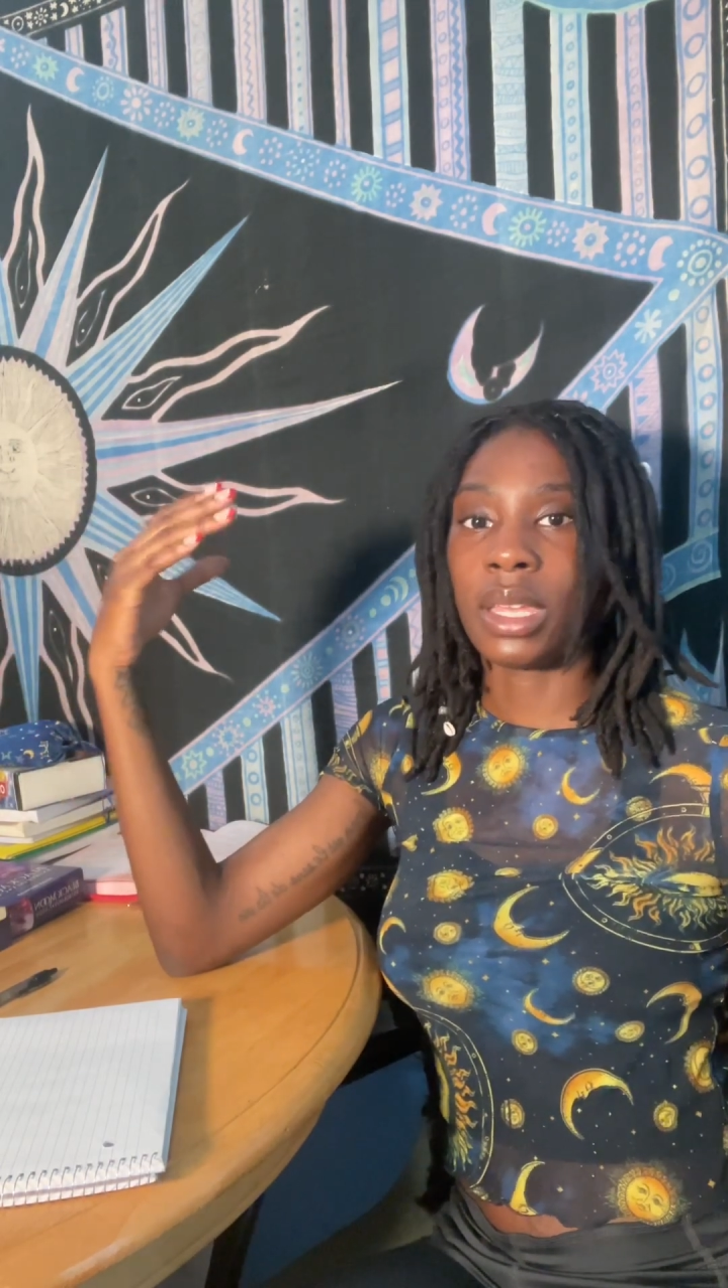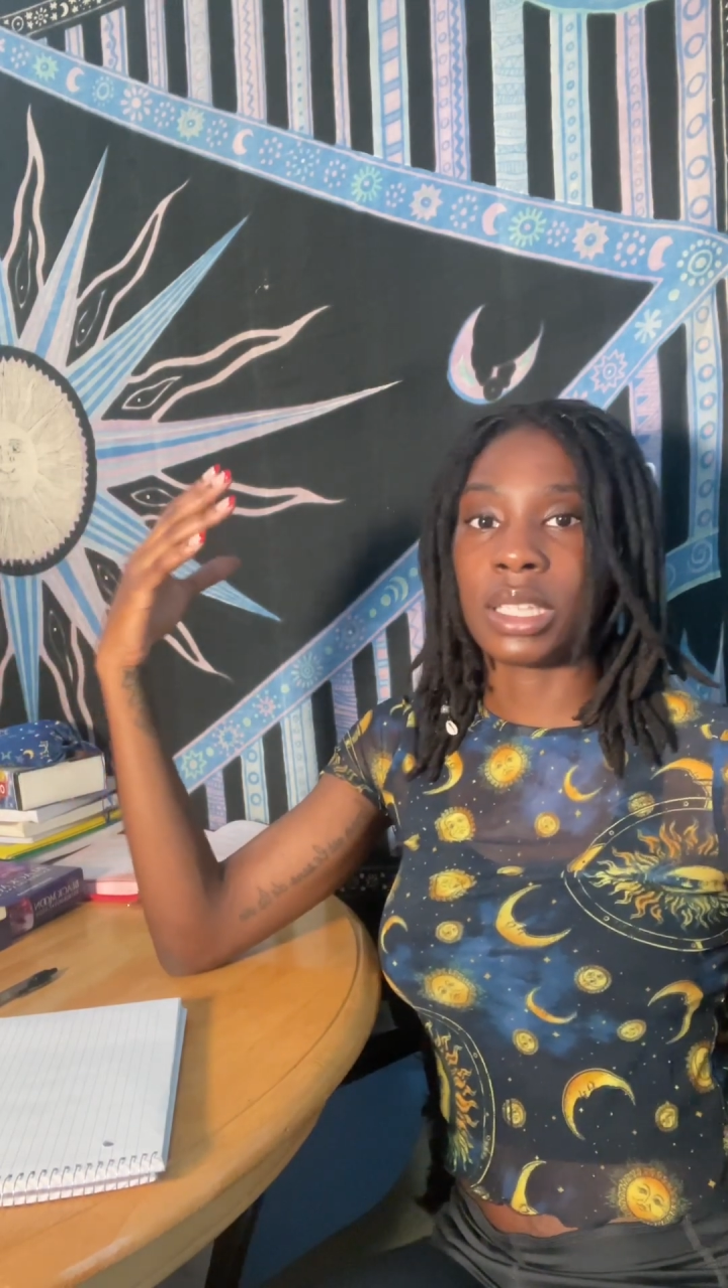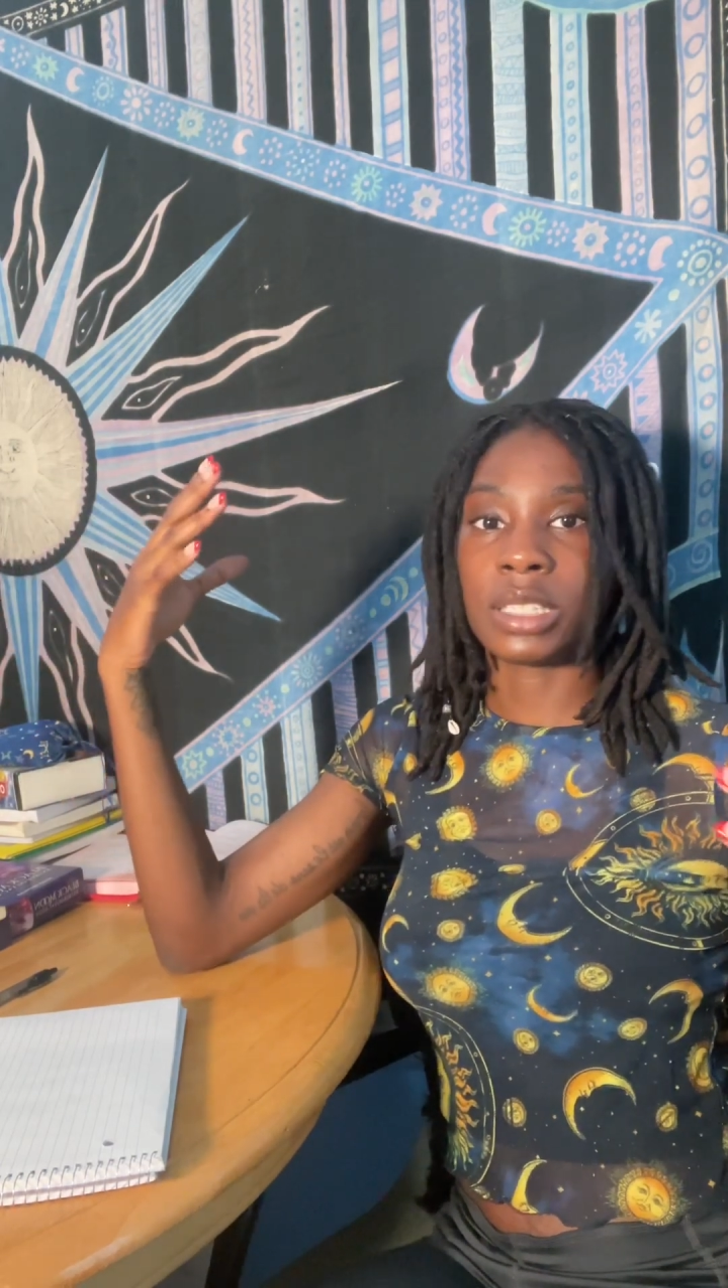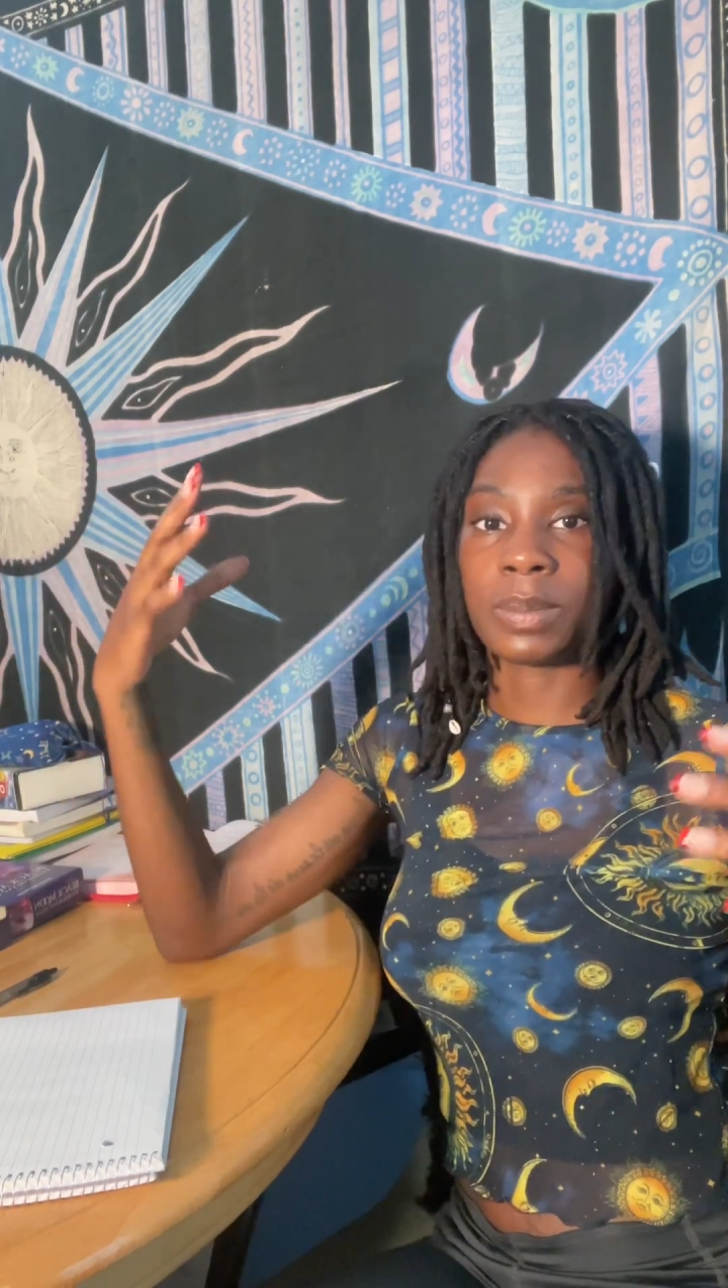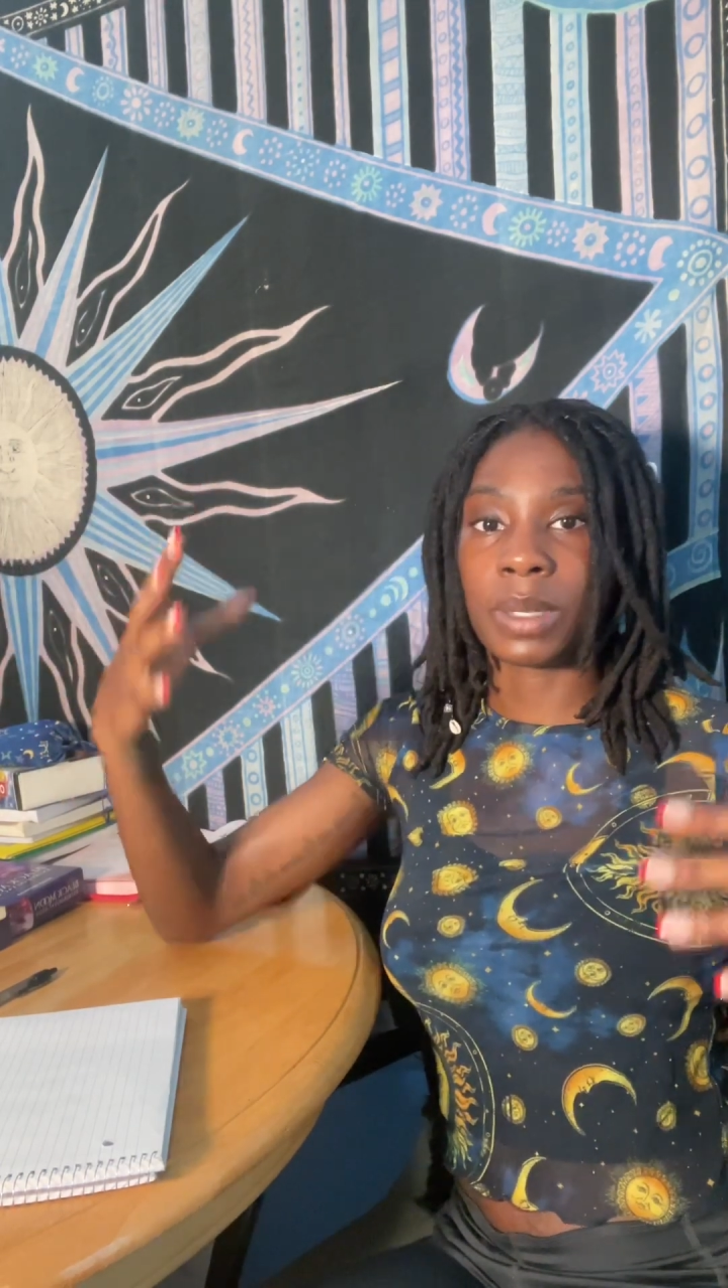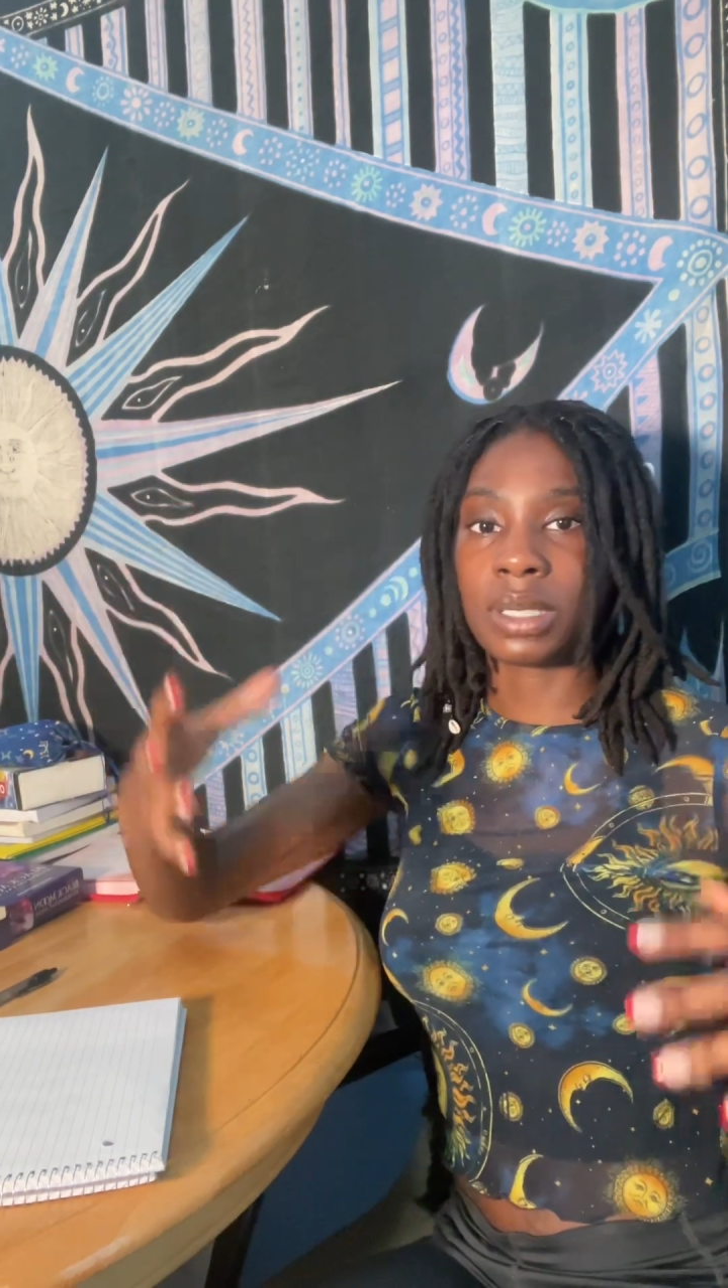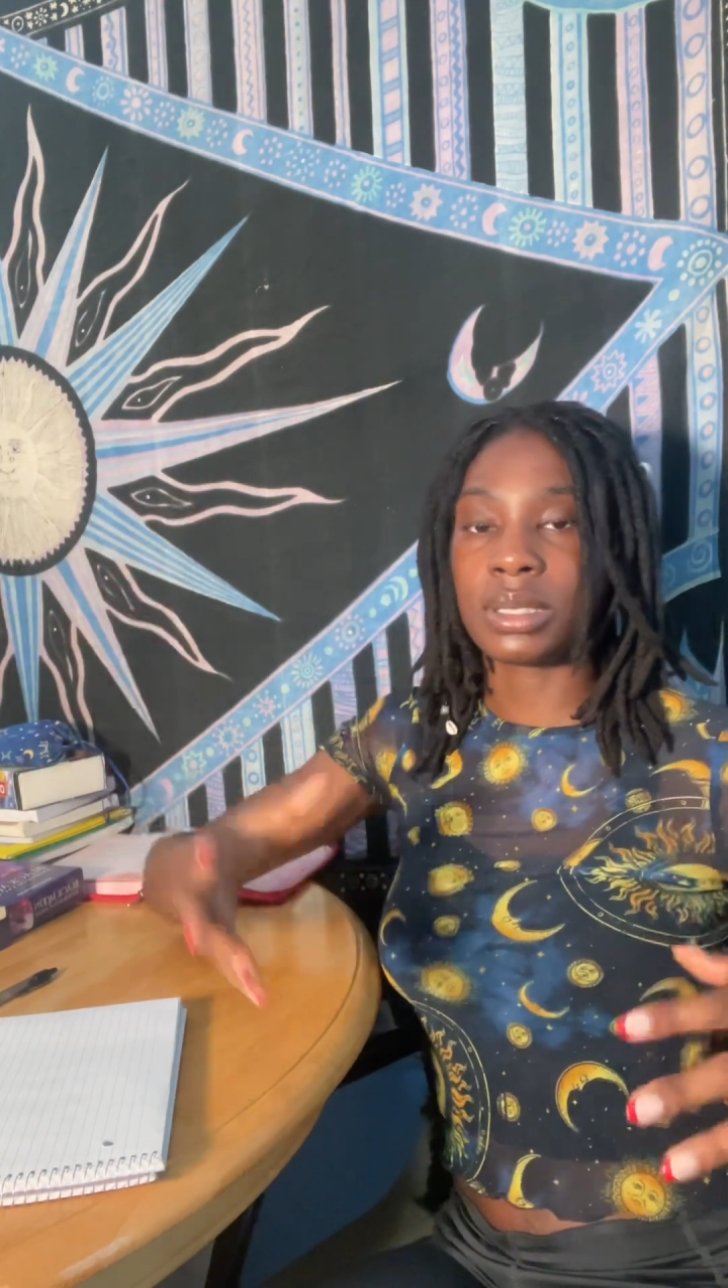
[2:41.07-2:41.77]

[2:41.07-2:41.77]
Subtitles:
express